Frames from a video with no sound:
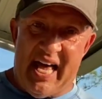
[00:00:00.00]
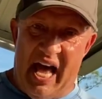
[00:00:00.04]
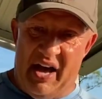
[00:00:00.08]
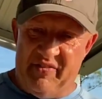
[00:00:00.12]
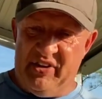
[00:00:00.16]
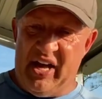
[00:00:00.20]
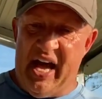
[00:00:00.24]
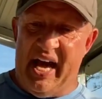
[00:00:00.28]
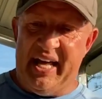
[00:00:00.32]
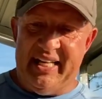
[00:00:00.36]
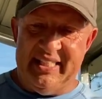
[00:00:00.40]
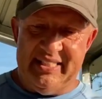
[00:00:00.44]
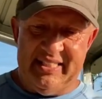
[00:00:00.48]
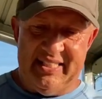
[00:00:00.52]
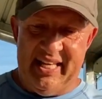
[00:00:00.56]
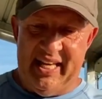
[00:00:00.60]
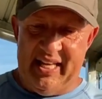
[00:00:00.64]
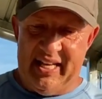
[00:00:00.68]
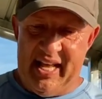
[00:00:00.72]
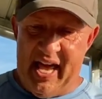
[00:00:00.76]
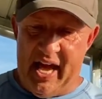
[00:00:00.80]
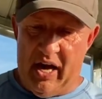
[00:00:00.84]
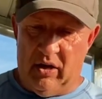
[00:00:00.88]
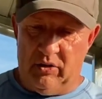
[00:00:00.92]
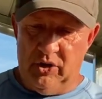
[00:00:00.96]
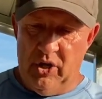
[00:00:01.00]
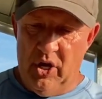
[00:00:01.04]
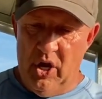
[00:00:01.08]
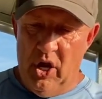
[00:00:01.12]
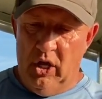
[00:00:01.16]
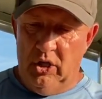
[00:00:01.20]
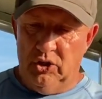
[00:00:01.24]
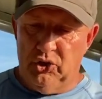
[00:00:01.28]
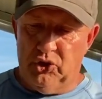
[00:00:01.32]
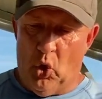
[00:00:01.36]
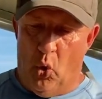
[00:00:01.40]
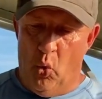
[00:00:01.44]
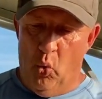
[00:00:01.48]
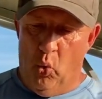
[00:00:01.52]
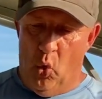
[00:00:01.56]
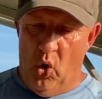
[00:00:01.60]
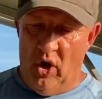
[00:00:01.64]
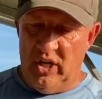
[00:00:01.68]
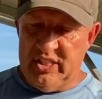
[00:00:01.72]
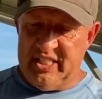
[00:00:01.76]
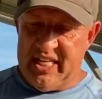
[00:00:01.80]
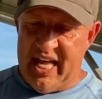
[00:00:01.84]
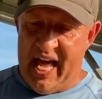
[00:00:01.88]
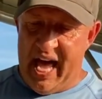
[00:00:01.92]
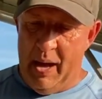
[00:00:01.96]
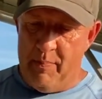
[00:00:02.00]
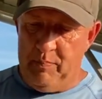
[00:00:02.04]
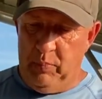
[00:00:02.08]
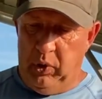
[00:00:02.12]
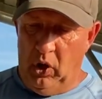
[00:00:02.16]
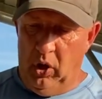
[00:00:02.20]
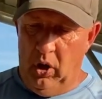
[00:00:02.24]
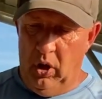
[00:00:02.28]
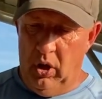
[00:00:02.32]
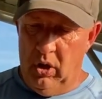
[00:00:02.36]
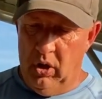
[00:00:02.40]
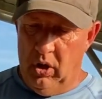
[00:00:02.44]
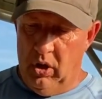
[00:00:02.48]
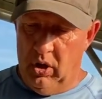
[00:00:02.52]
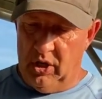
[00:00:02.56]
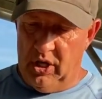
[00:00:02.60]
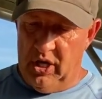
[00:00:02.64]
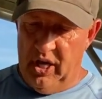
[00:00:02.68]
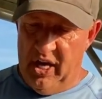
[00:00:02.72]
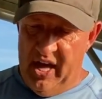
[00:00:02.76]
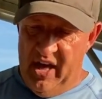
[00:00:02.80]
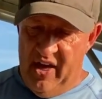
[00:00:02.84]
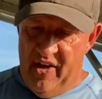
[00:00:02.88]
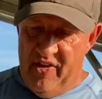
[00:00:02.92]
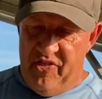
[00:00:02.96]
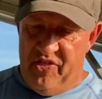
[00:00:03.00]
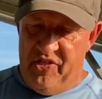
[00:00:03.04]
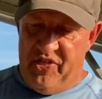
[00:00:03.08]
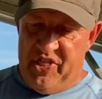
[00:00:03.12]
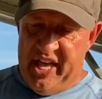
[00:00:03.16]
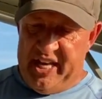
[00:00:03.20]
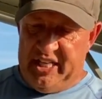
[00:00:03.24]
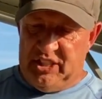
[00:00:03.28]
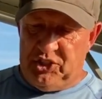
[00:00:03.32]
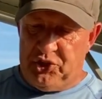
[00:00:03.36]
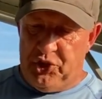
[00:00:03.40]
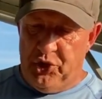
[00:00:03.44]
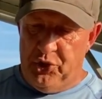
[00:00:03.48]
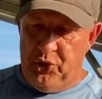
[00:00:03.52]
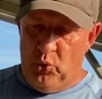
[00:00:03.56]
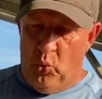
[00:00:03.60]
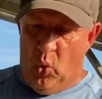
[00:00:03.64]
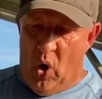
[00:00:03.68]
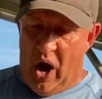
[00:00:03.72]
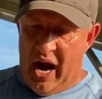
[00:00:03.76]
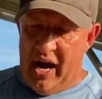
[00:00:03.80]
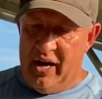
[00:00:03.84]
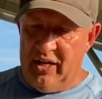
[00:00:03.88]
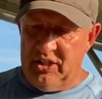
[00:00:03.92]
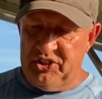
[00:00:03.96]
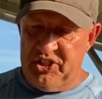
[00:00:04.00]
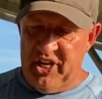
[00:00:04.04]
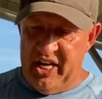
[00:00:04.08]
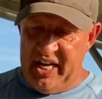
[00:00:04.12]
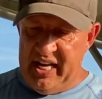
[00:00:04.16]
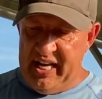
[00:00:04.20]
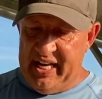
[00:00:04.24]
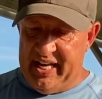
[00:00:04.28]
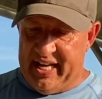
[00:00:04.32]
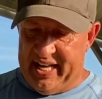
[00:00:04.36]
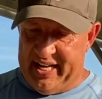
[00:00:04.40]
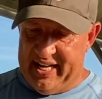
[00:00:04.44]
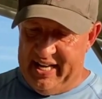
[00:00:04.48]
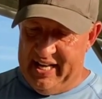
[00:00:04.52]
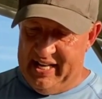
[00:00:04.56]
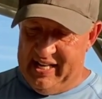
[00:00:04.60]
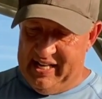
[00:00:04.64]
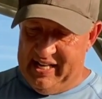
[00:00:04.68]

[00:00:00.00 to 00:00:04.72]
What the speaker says: I've got it set out. So once I plug these 2 wires in,